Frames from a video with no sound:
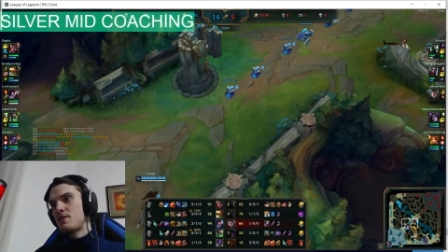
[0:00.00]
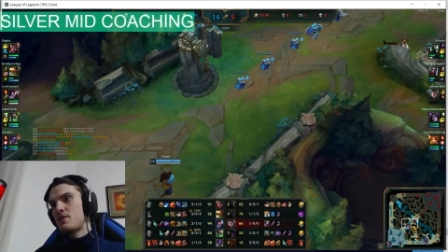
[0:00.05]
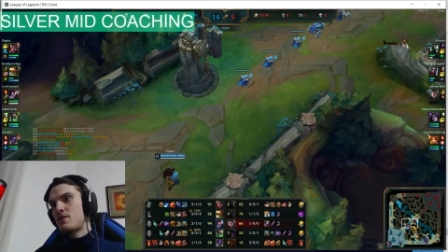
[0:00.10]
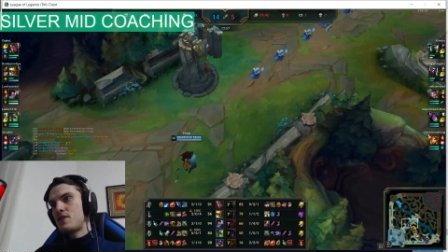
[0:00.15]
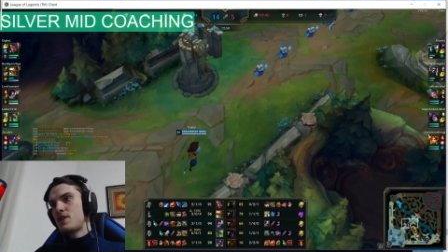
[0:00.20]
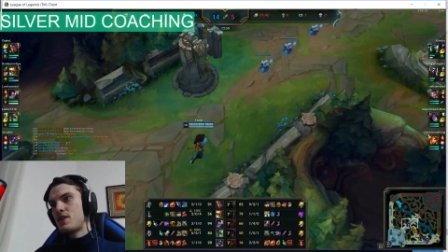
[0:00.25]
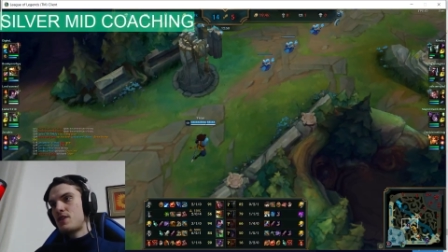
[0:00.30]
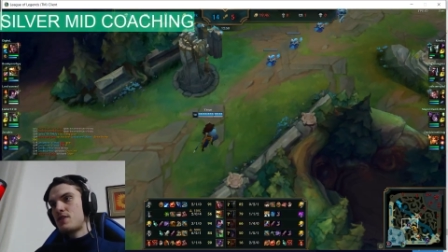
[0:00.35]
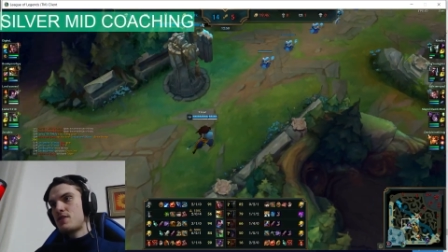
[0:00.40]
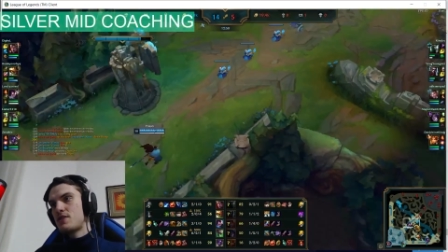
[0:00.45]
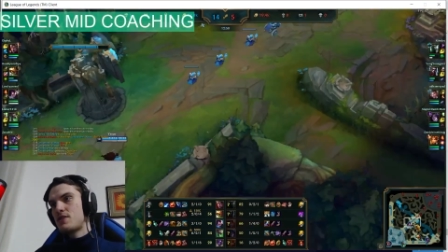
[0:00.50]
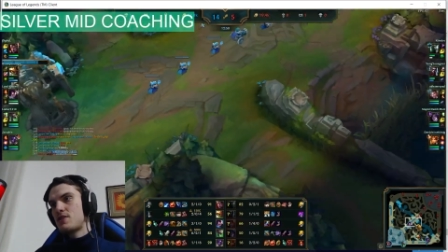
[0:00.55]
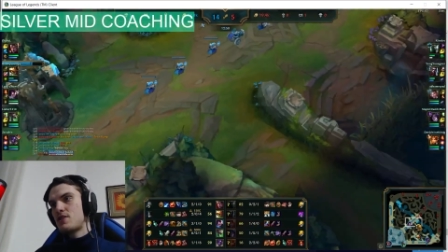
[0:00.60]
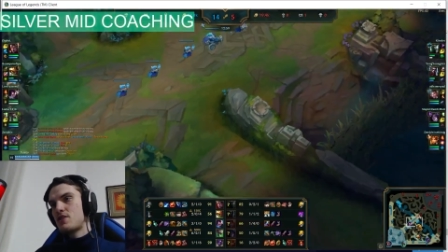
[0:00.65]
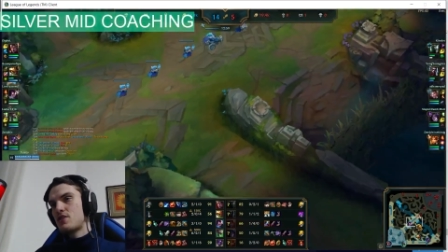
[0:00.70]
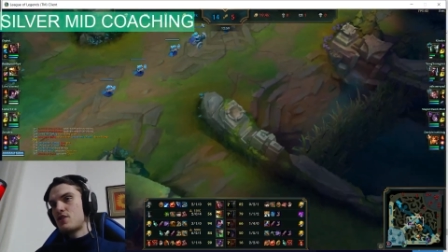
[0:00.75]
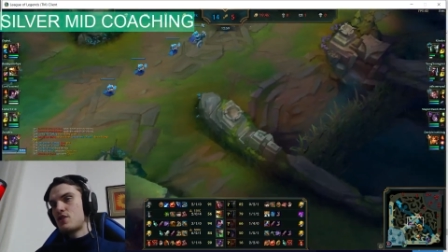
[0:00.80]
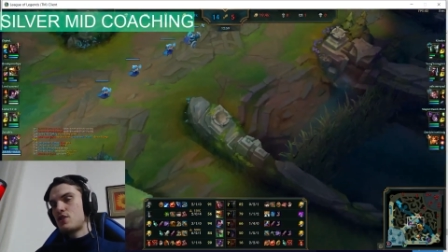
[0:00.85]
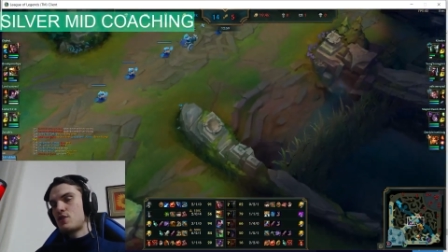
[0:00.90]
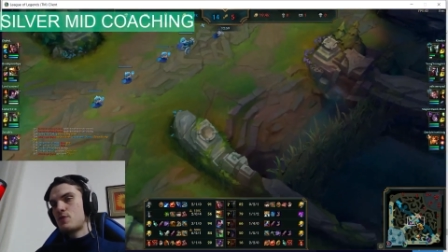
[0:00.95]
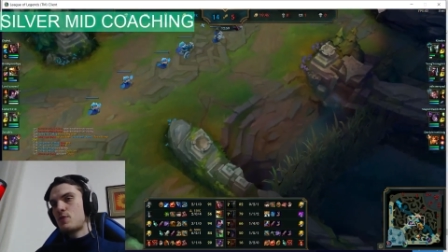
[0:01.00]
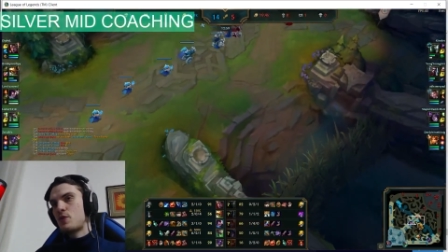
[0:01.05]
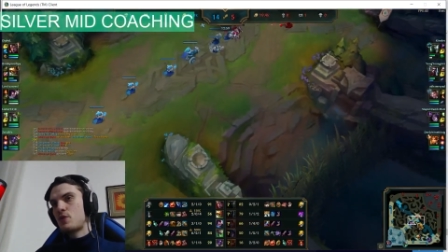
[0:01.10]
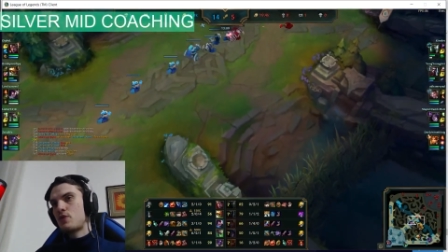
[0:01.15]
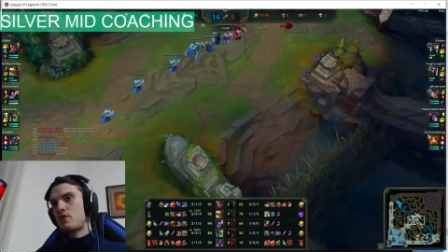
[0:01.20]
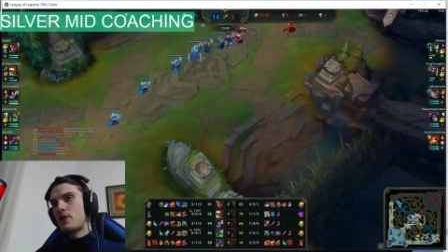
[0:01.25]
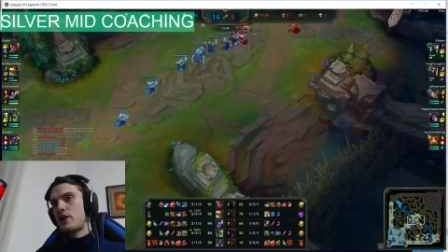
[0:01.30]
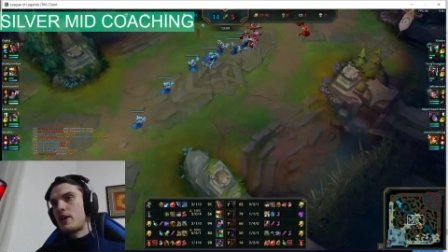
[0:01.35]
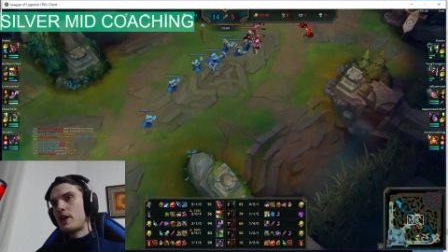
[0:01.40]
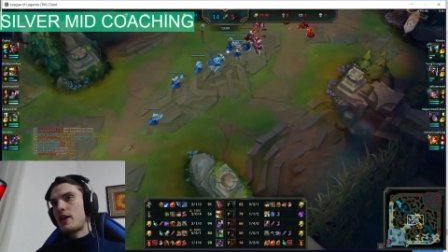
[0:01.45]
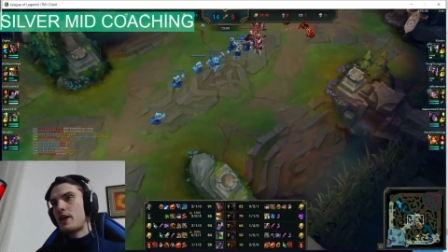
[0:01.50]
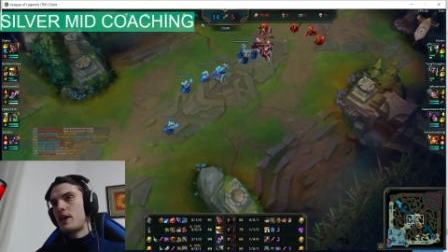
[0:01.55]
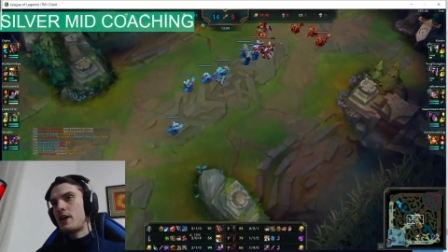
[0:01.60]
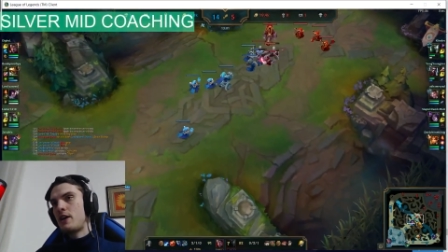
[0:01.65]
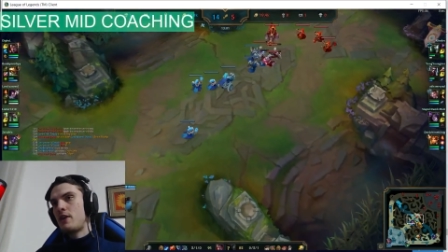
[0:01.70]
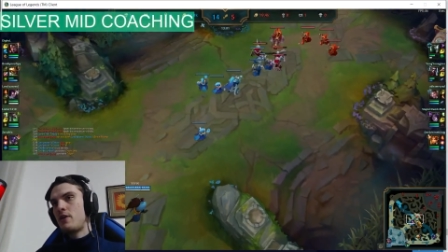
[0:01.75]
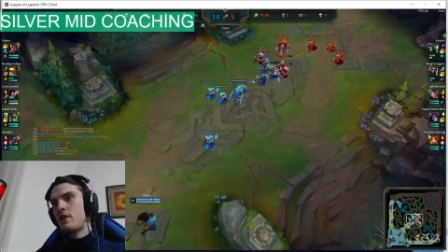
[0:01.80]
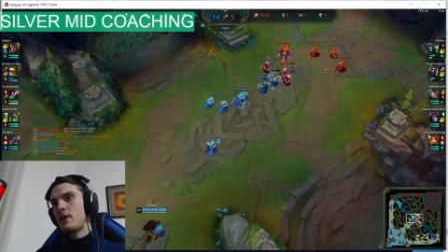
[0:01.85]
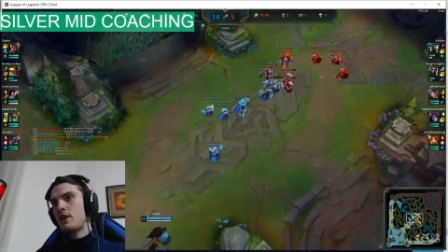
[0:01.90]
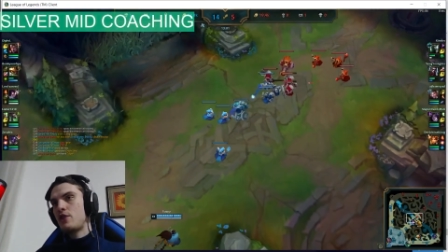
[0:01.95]
Jace just respawn right
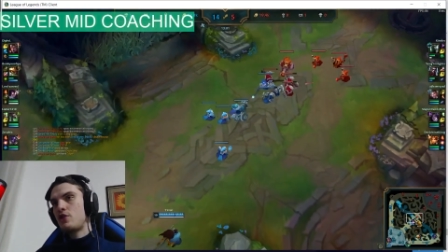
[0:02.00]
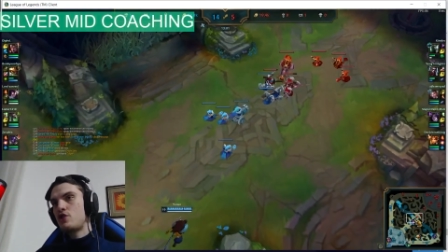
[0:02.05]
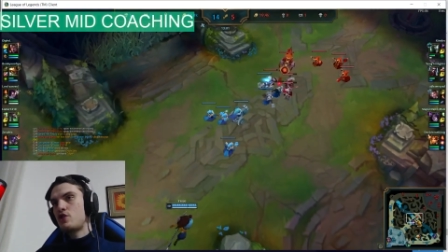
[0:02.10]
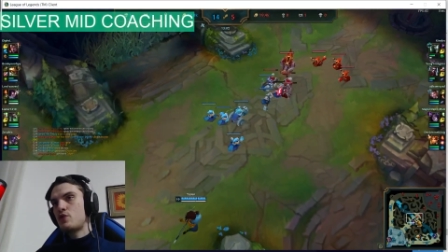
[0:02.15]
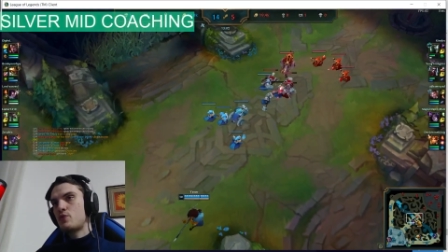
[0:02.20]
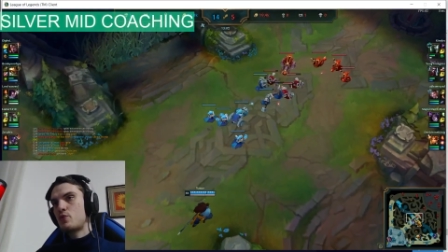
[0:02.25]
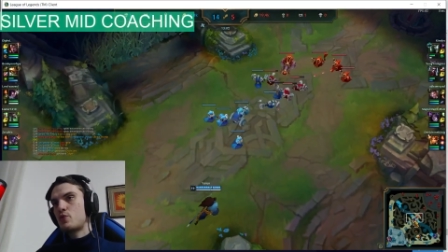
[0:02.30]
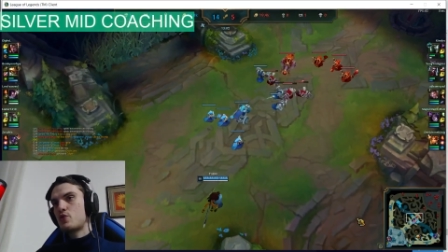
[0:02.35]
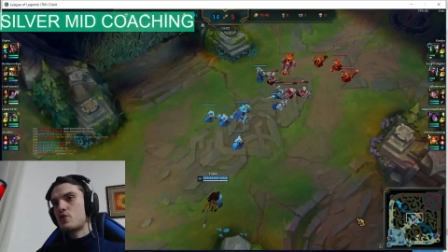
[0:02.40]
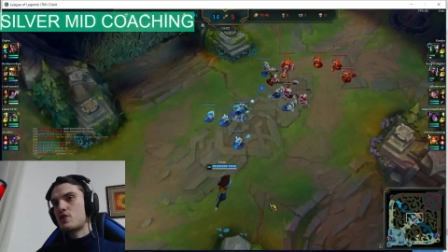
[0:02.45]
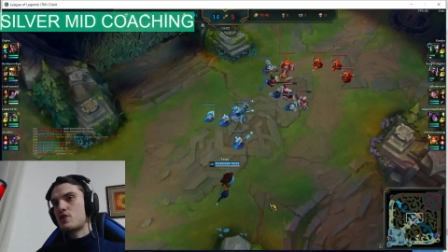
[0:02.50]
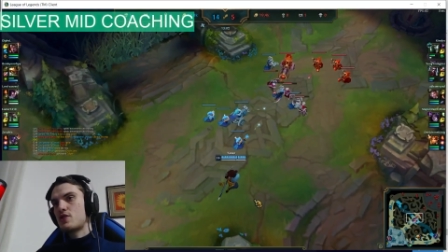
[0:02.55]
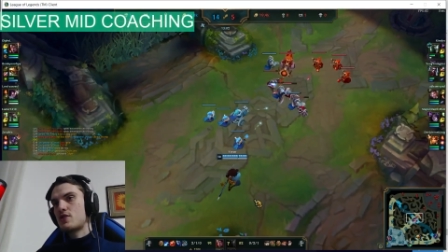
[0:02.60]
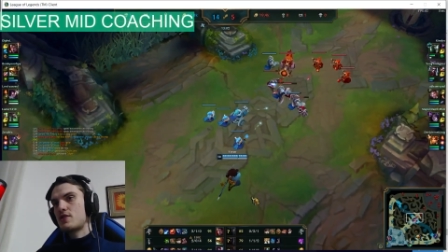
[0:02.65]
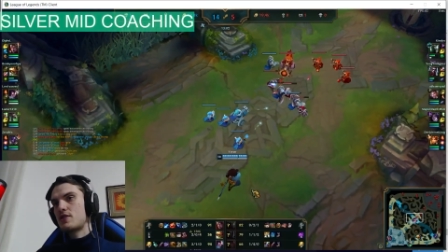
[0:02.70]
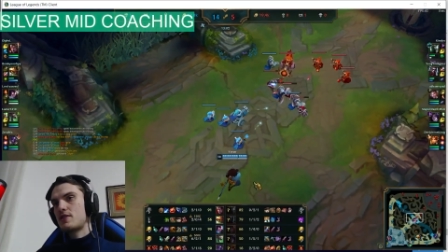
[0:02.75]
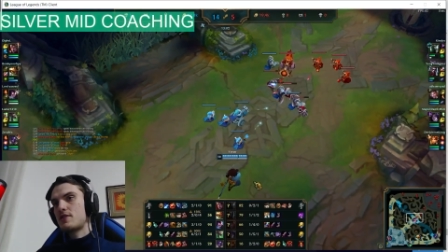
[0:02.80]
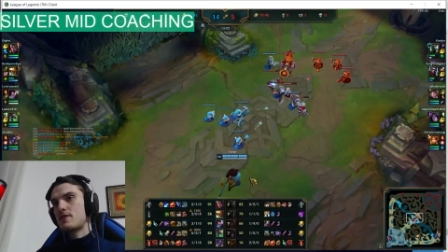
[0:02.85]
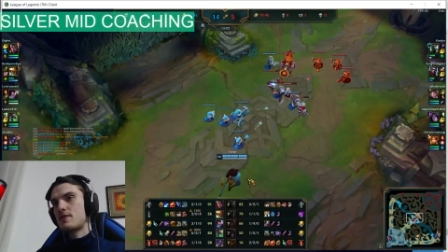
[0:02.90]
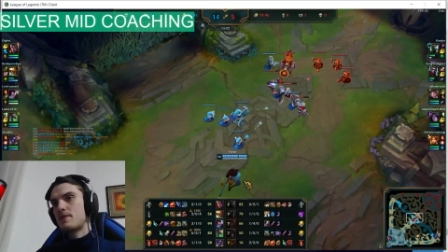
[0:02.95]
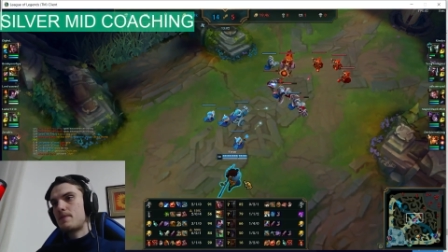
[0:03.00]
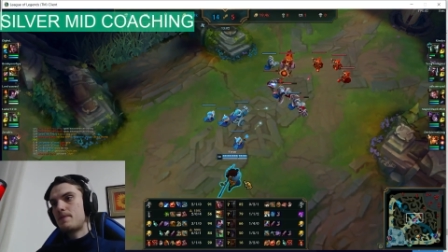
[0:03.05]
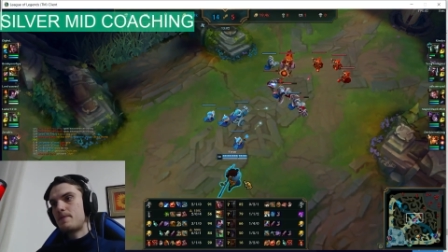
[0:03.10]
now and you just push this. Let's see.